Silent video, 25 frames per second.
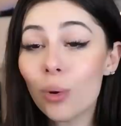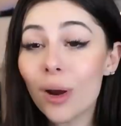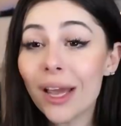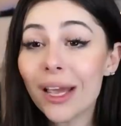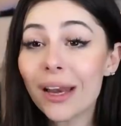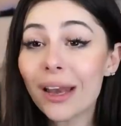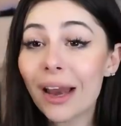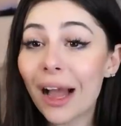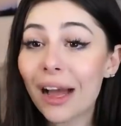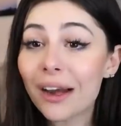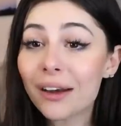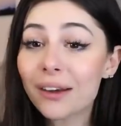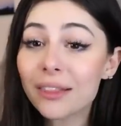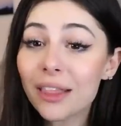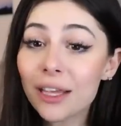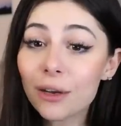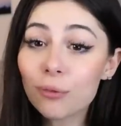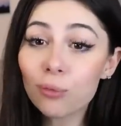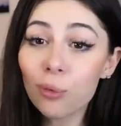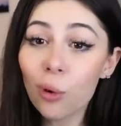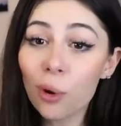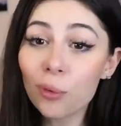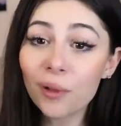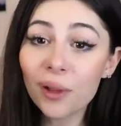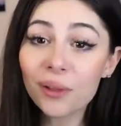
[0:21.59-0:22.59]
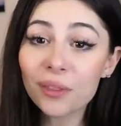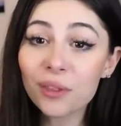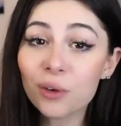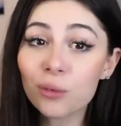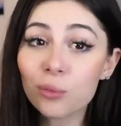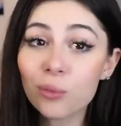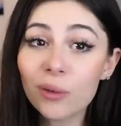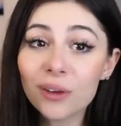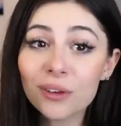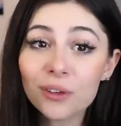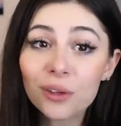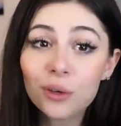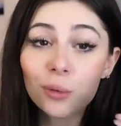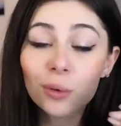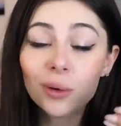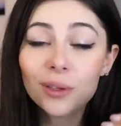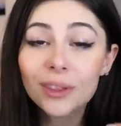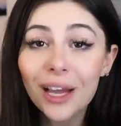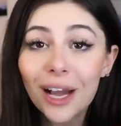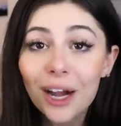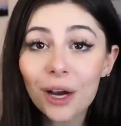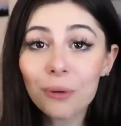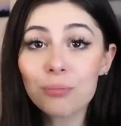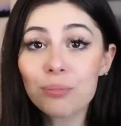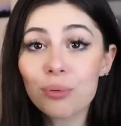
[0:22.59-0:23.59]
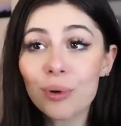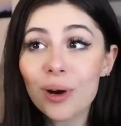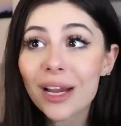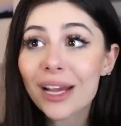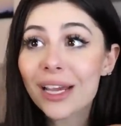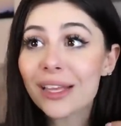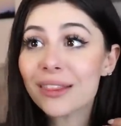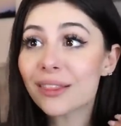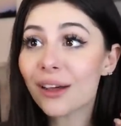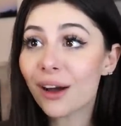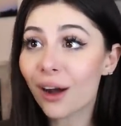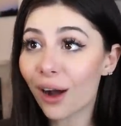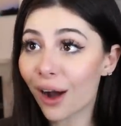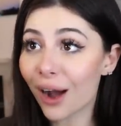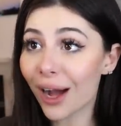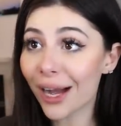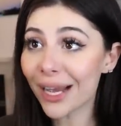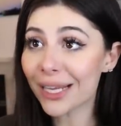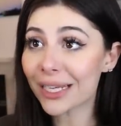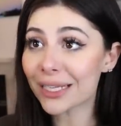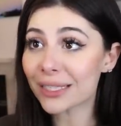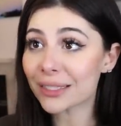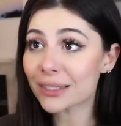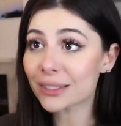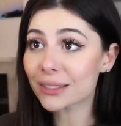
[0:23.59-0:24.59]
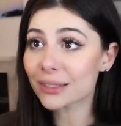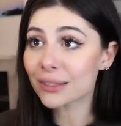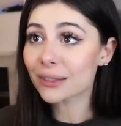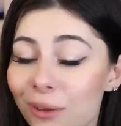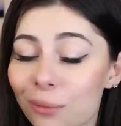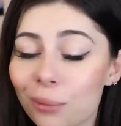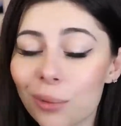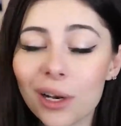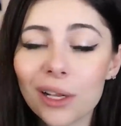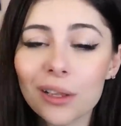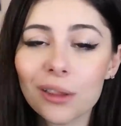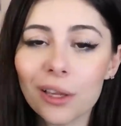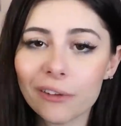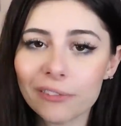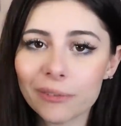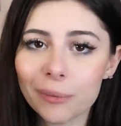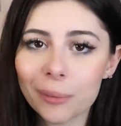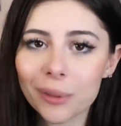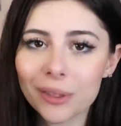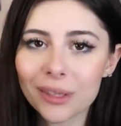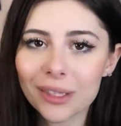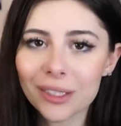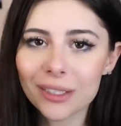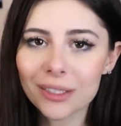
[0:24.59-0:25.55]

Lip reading: Wait, how did they roll down their window without breaking the ice? You know what I love about